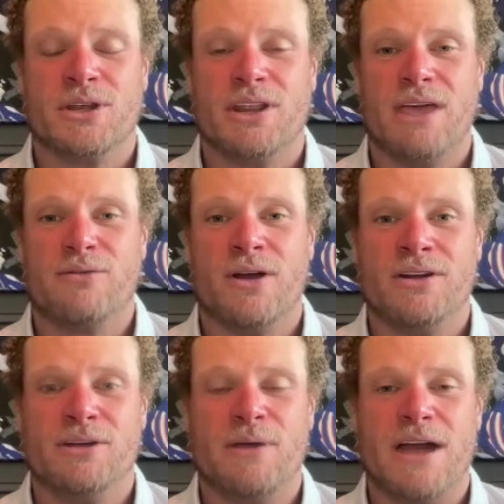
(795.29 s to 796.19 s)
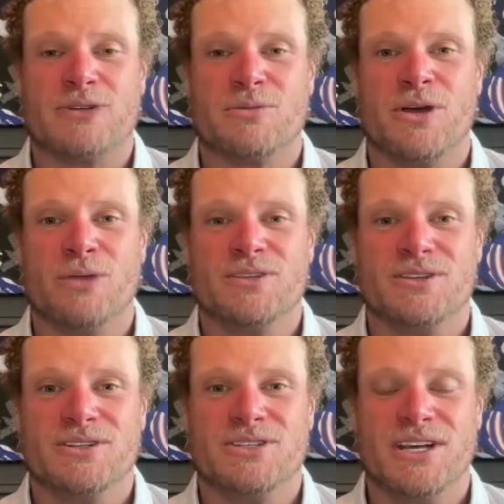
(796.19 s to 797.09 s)
they've run into Patrick Mahomes
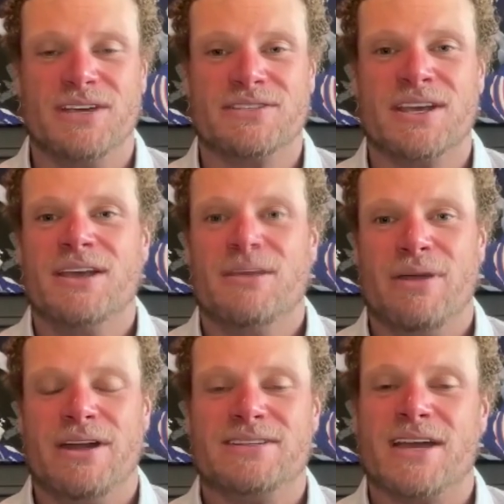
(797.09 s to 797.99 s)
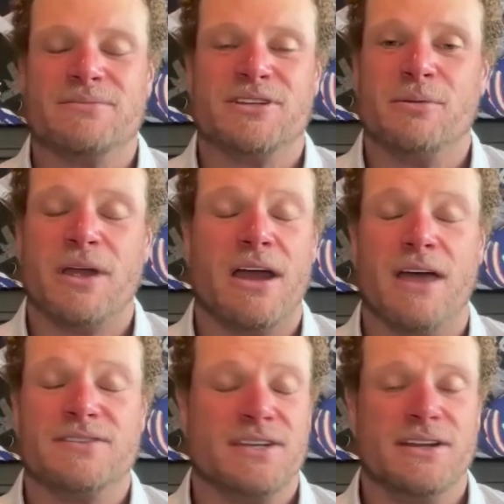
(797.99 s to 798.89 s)
and the Chiefs many times in the
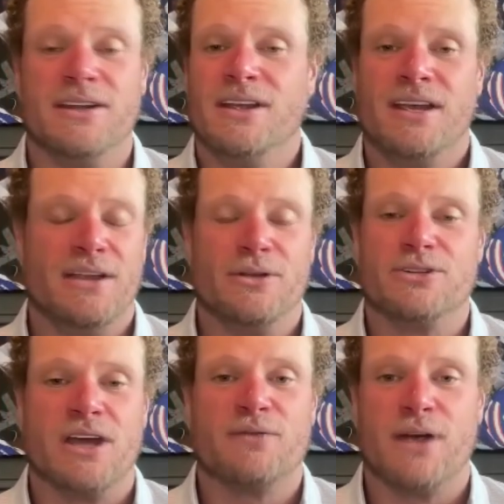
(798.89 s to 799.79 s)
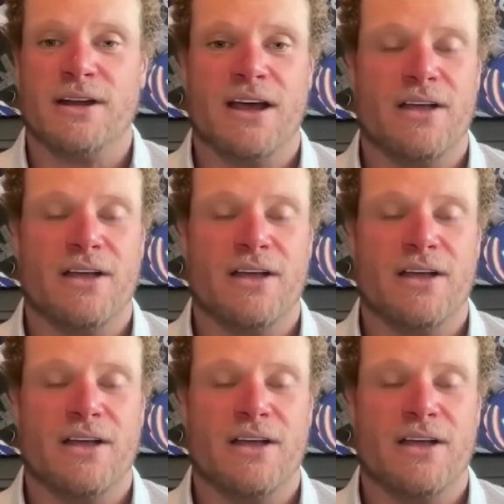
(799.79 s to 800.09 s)
playoffs, and they're tough right now.